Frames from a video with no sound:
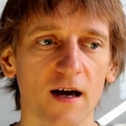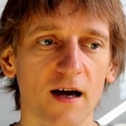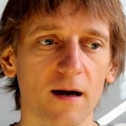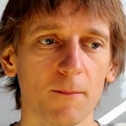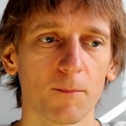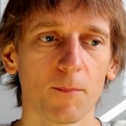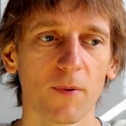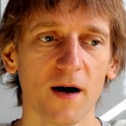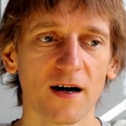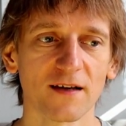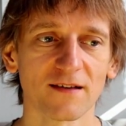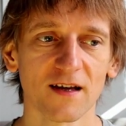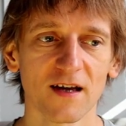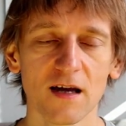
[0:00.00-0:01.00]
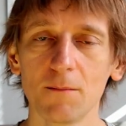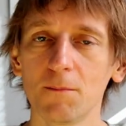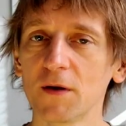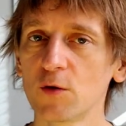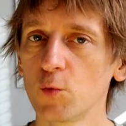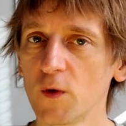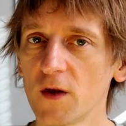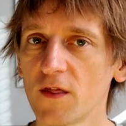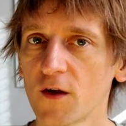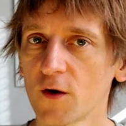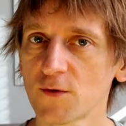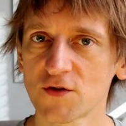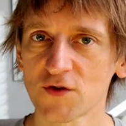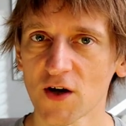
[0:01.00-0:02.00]
Uh, but in between
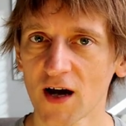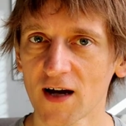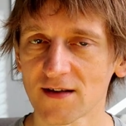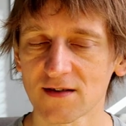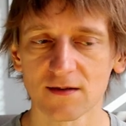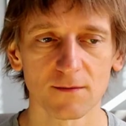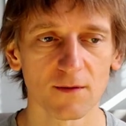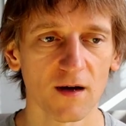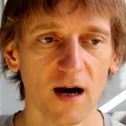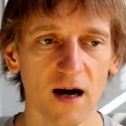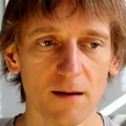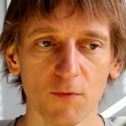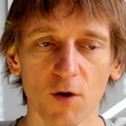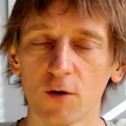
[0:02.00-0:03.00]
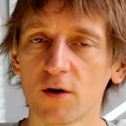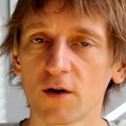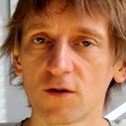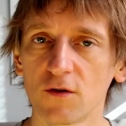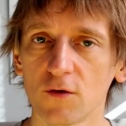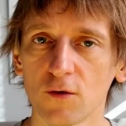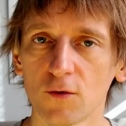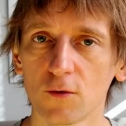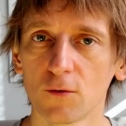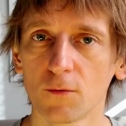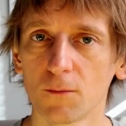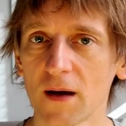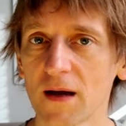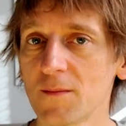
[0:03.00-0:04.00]
those chats, I'm going
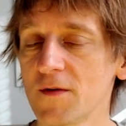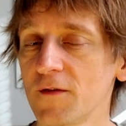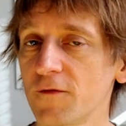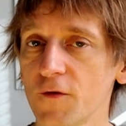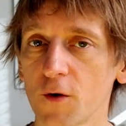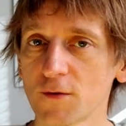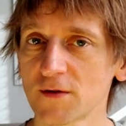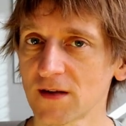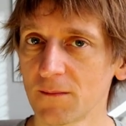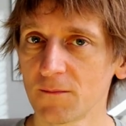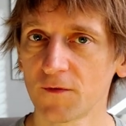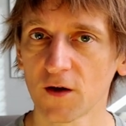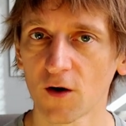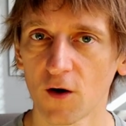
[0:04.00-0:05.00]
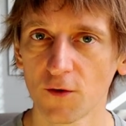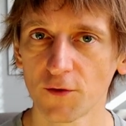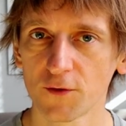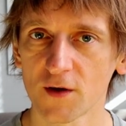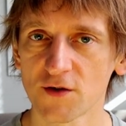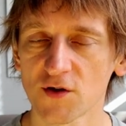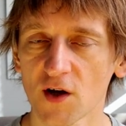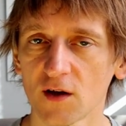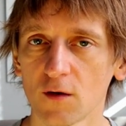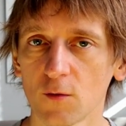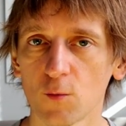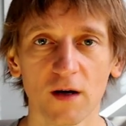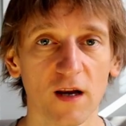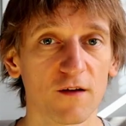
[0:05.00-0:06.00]
to maybe throw something onto the
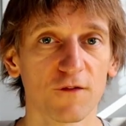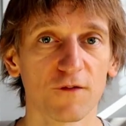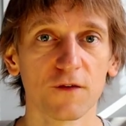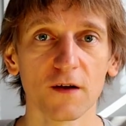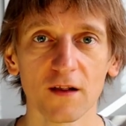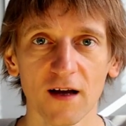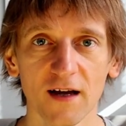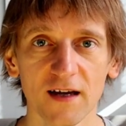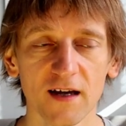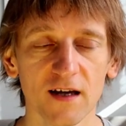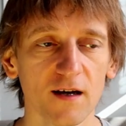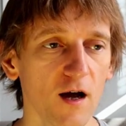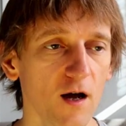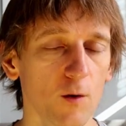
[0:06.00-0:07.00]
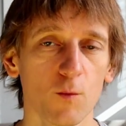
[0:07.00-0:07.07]
channel when I feel like it,